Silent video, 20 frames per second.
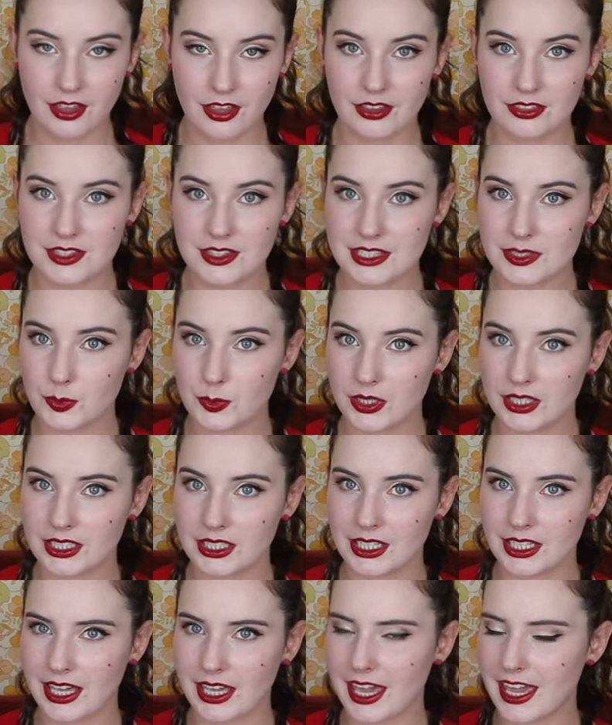This
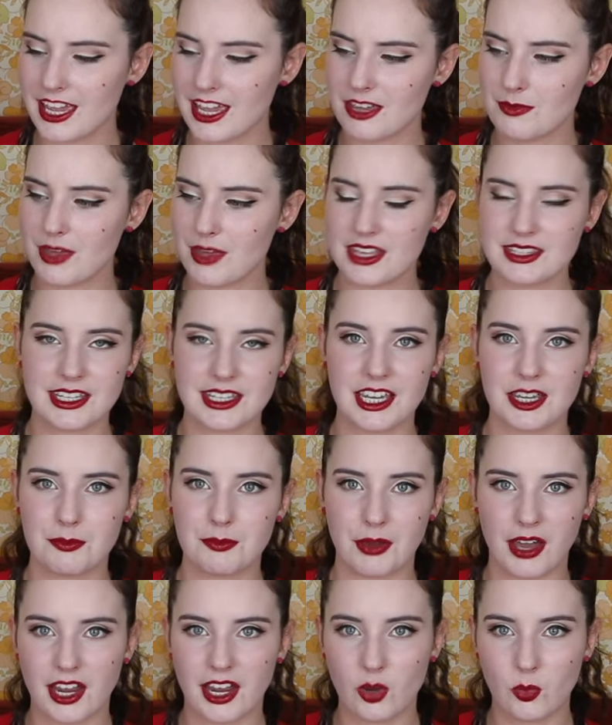one came as a
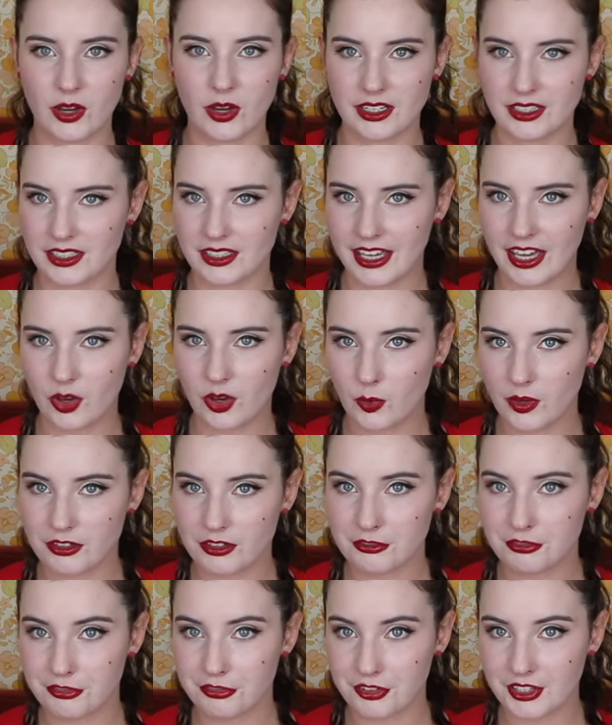buy one, get
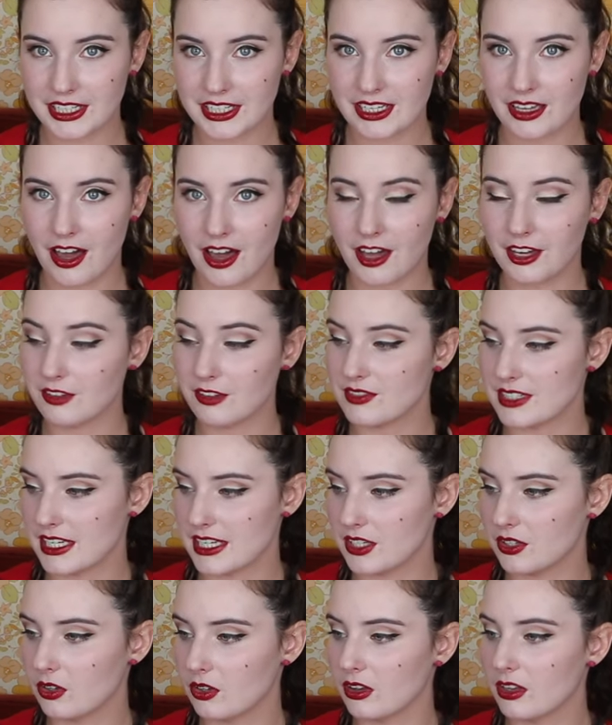one free kind of
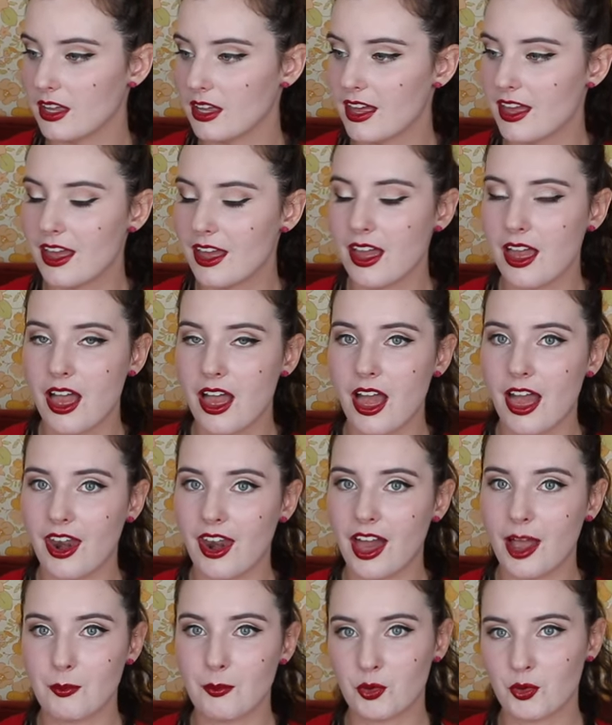deal, and
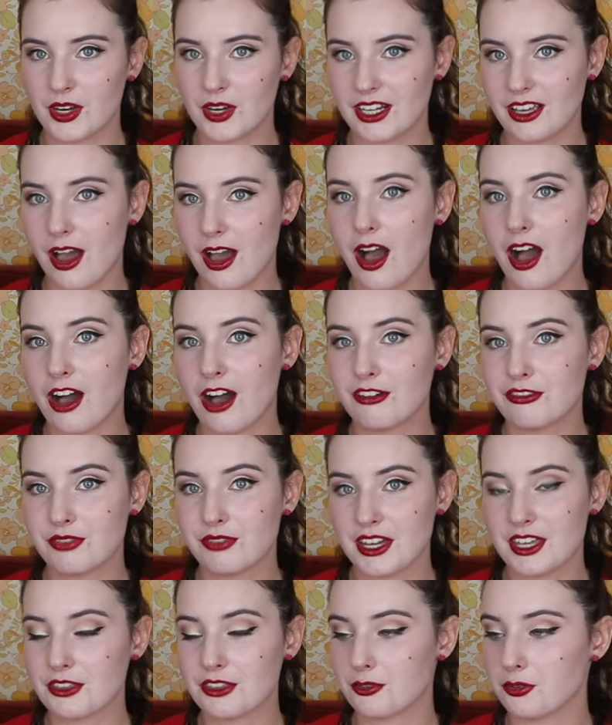I'm already
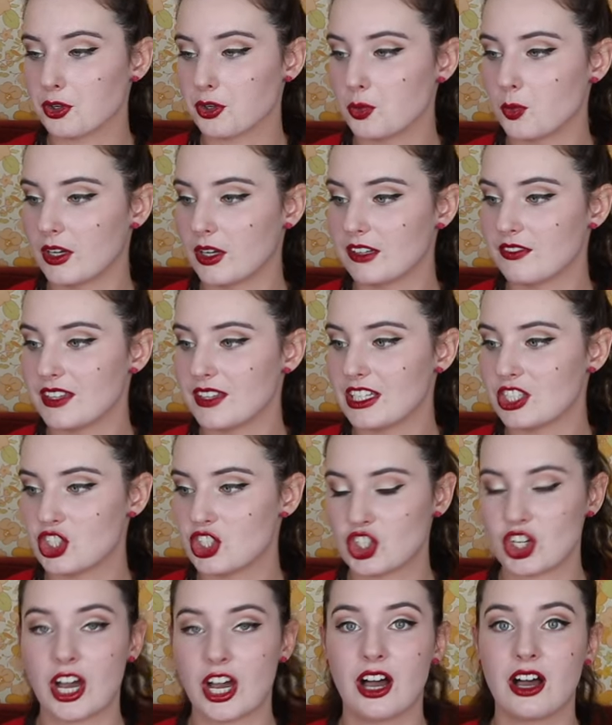halfway through one of these
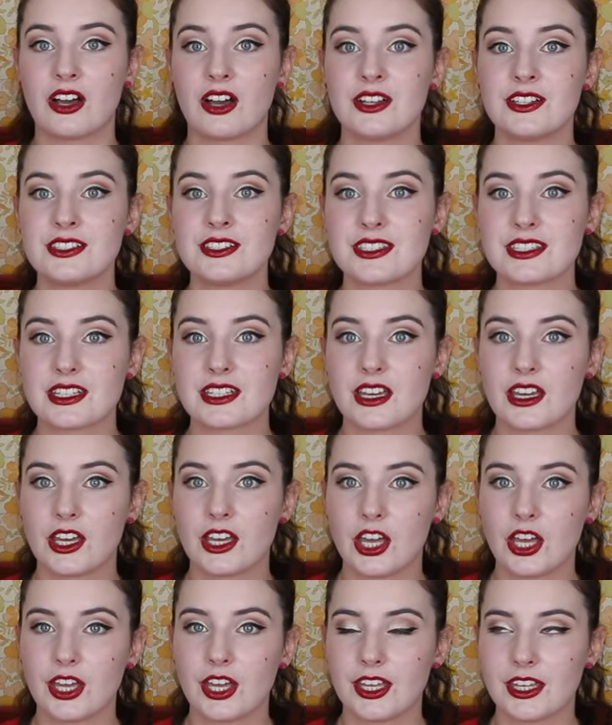jars.
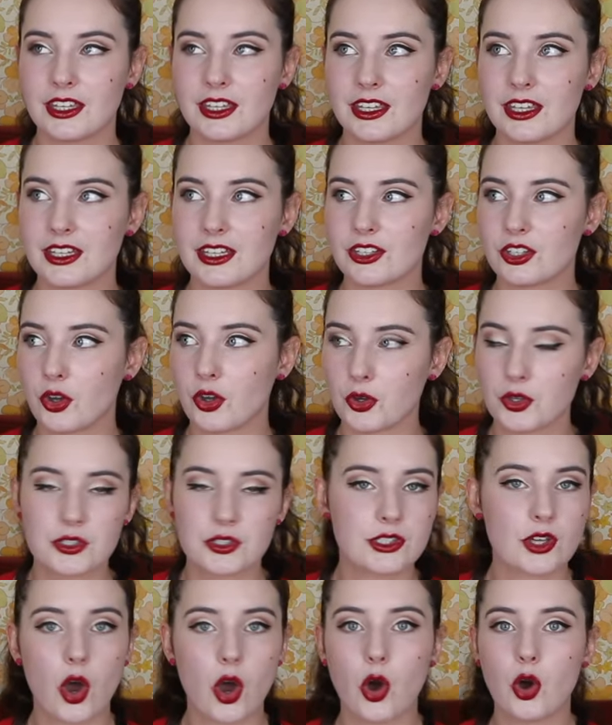It
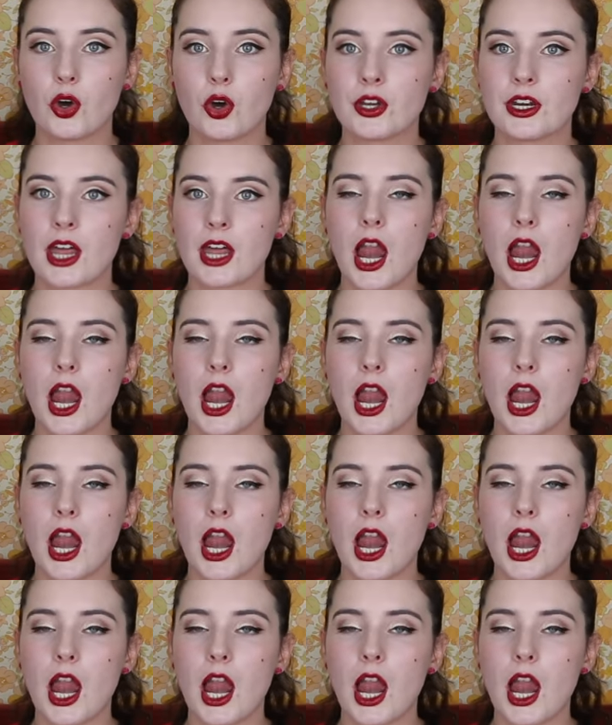goes on